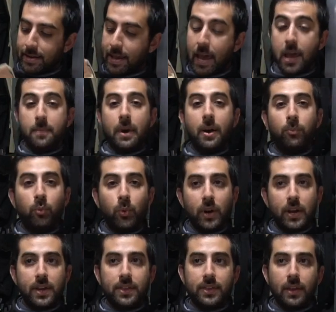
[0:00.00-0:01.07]
came up
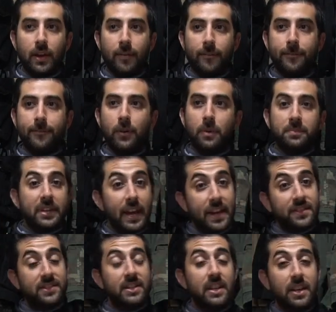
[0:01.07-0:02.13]
with from
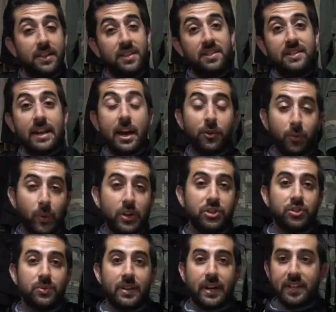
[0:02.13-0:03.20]
testing in the Southwest
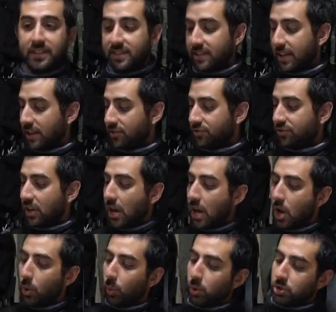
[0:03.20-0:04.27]
United States,
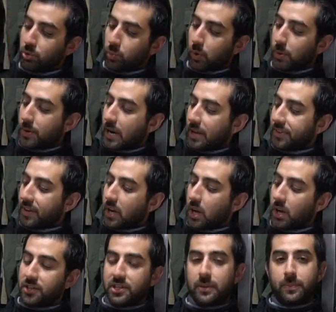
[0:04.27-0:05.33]
which is where we got the
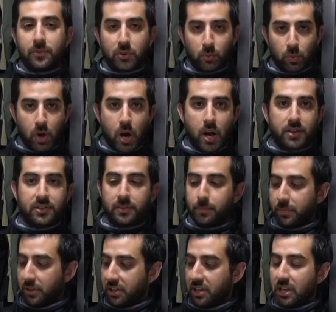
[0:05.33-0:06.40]
concept of the rocks and
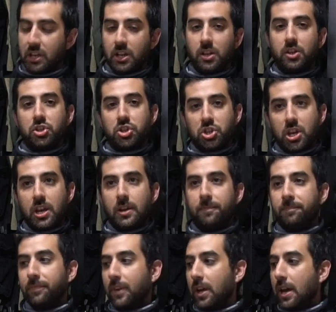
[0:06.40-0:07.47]
blending in the shade.
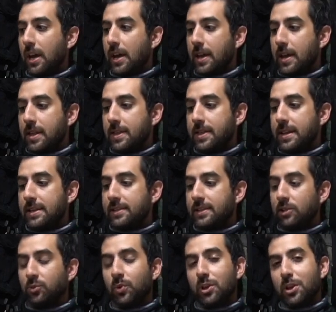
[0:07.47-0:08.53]
This
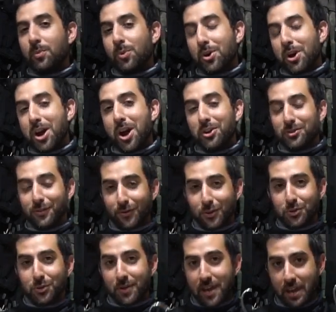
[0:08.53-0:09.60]
is one of the more
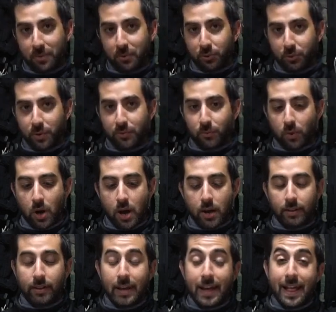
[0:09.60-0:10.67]
controversial camos we've
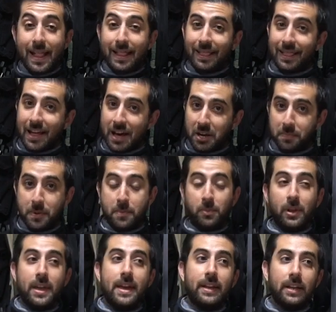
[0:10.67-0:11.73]
rocked. A lot of
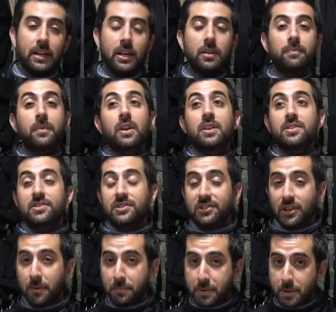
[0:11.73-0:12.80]
people hated it.
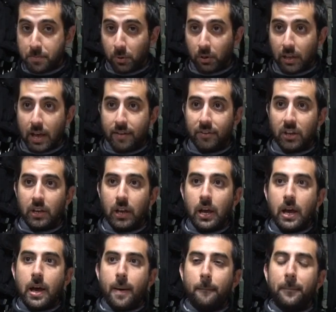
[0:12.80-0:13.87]
Some people love it.
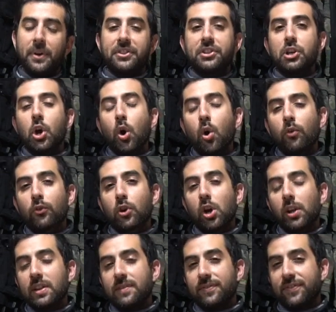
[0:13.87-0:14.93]
But the
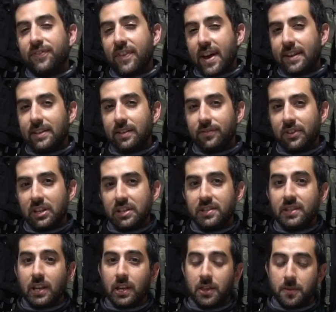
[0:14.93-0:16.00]
overall
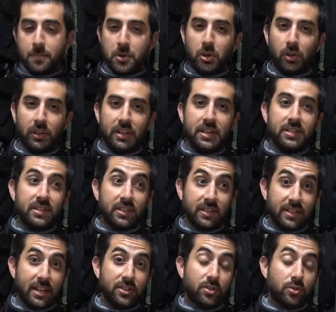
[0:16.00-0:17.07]
effectiveness in the Middle East and
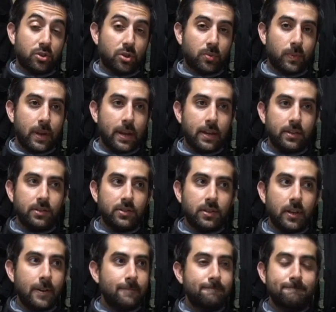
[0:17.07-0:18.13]
desert terrains,
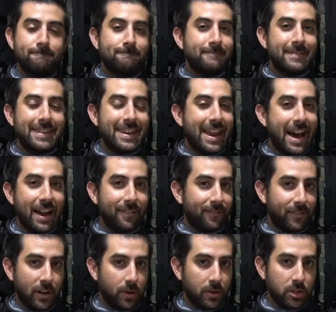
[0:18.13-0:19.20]
not
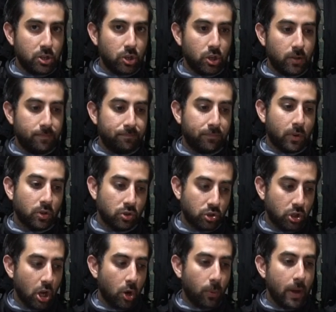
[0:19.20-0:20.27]
very good.
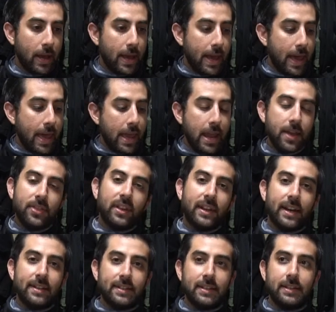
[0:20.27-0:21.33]
So, in the
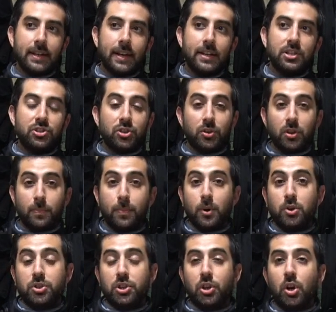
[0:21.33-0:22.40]
1990s, during the
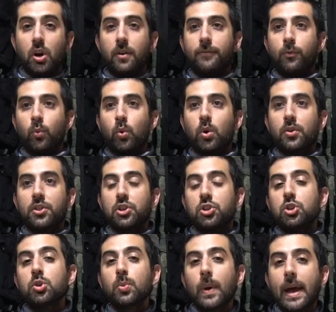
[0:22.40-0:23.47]
Persian Gulf War, the
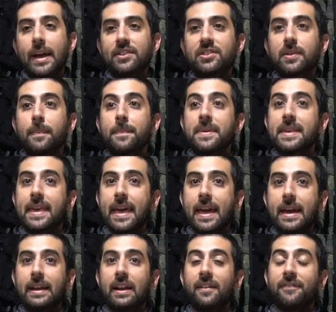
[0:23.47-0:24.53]
U.S.
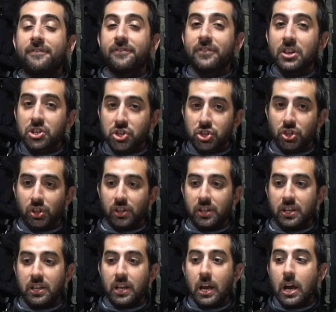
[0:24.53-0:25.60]
began
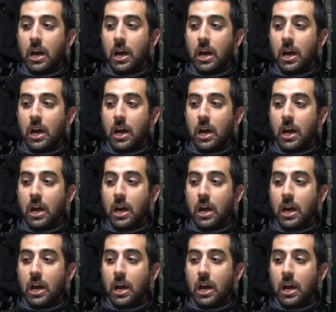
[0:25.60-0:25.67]
officially